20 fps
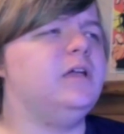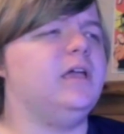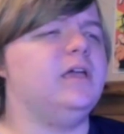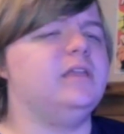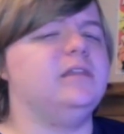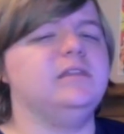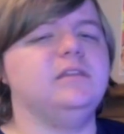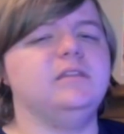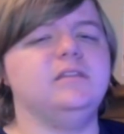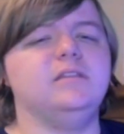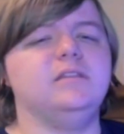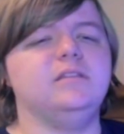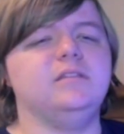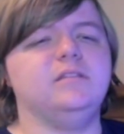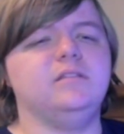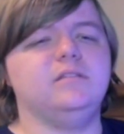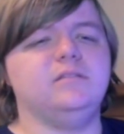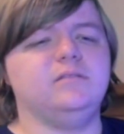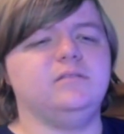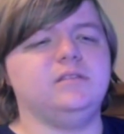and then
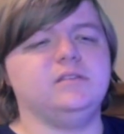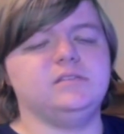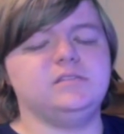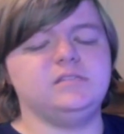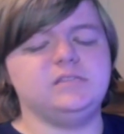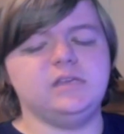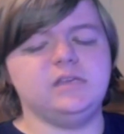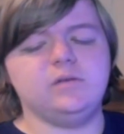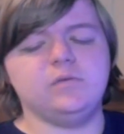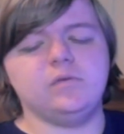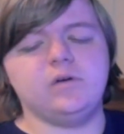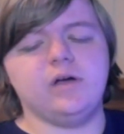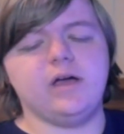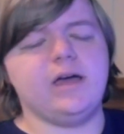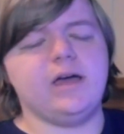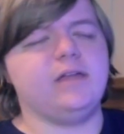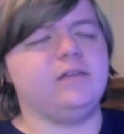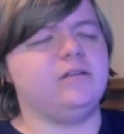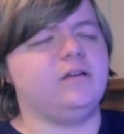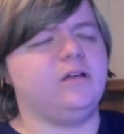the sequel
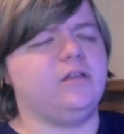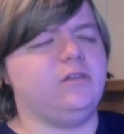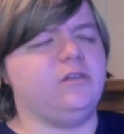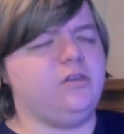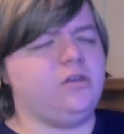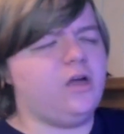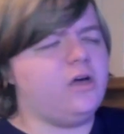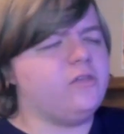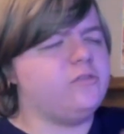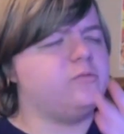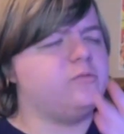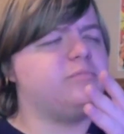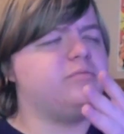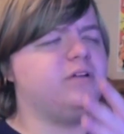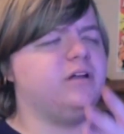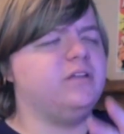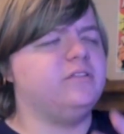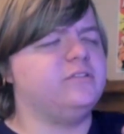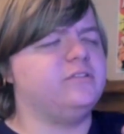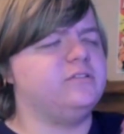had another
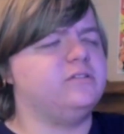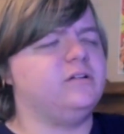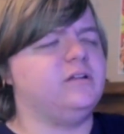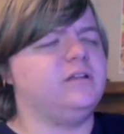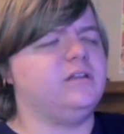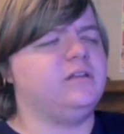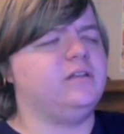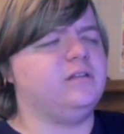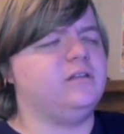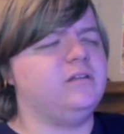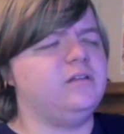brother, and